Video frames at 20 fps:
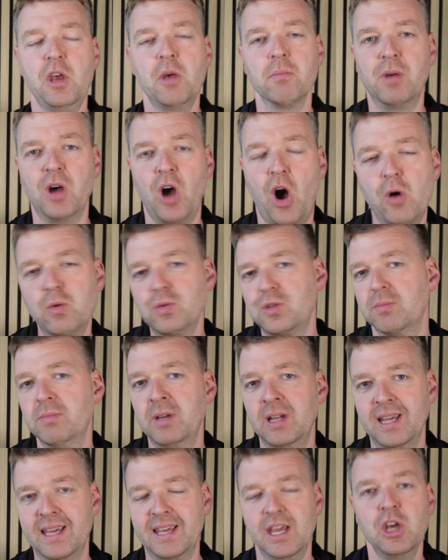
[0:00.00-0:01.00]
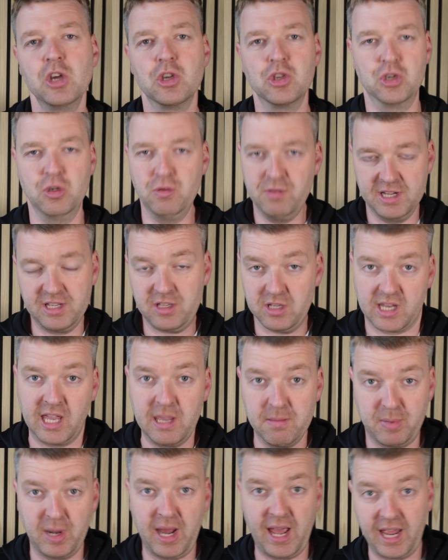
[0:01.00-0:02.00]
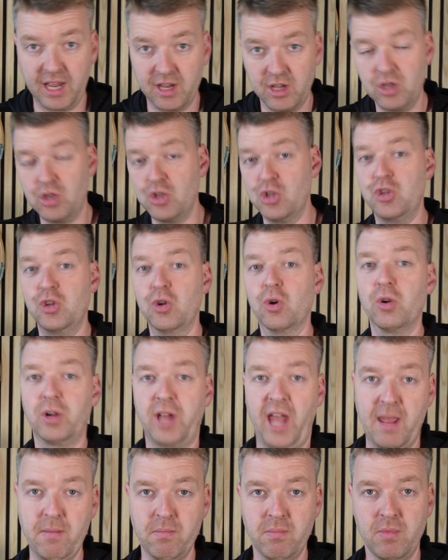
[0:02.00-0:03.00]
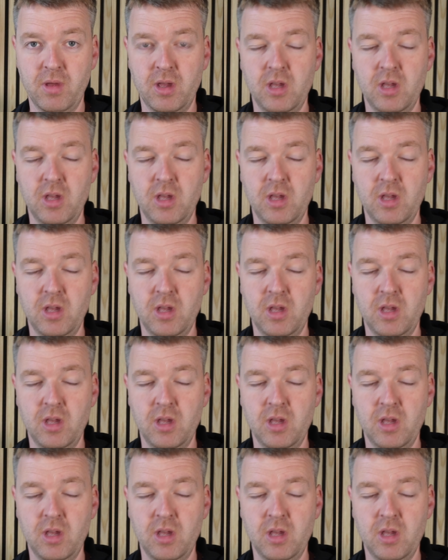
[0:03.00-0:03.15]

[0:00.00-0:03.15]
but ultimately you need to keep playing your game.